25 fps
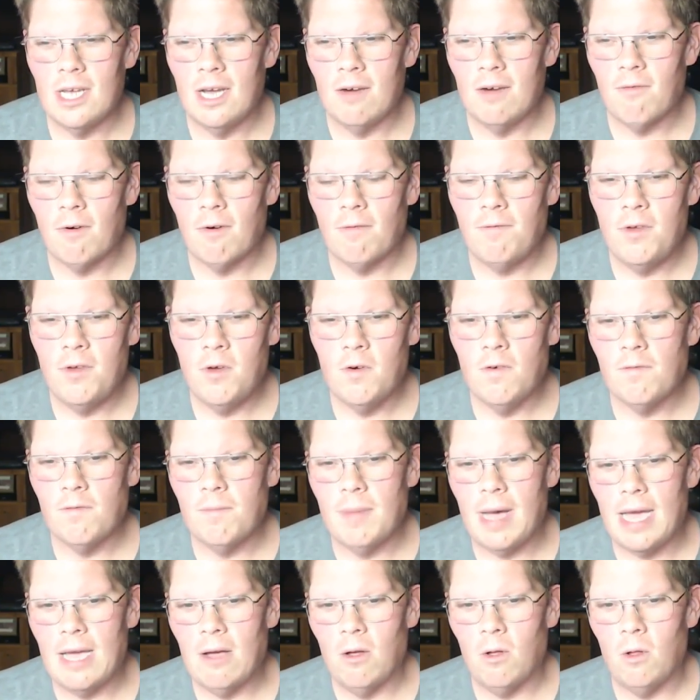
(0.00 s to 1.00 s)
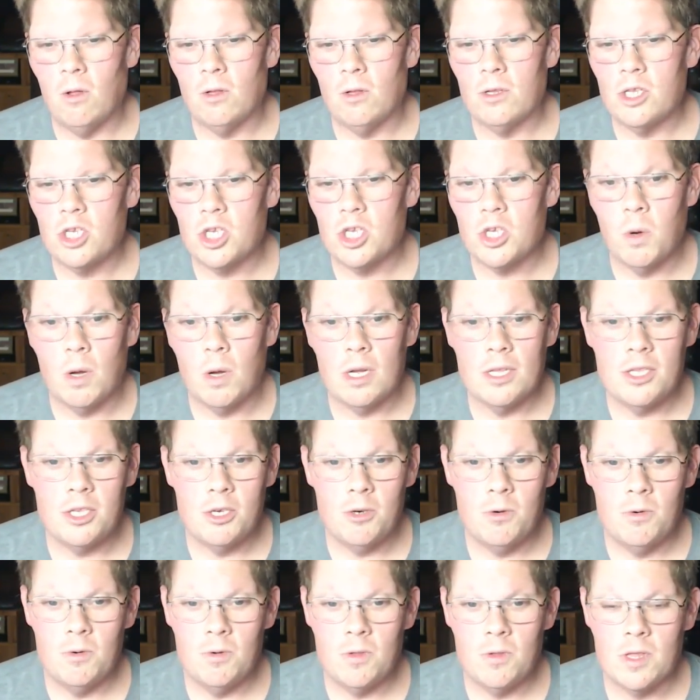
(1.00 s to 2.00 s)
a review of my old
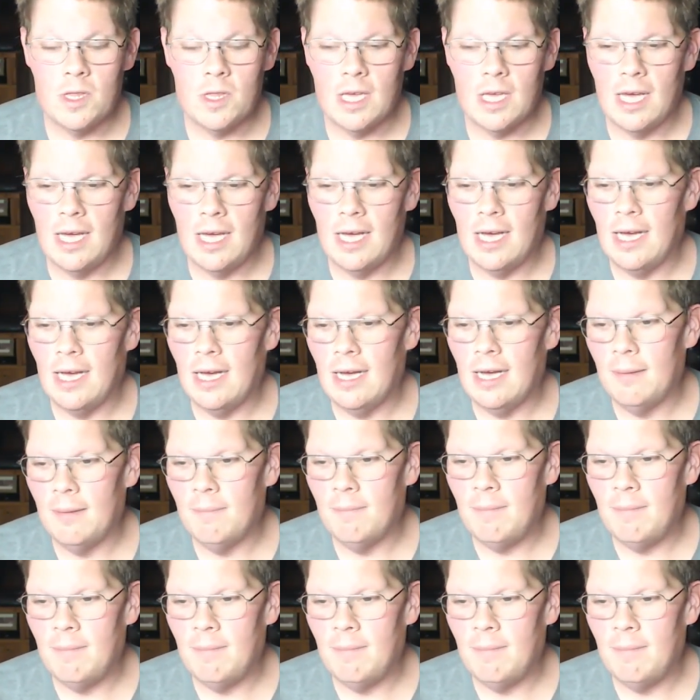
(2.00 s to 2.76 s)
Sawtooth uh,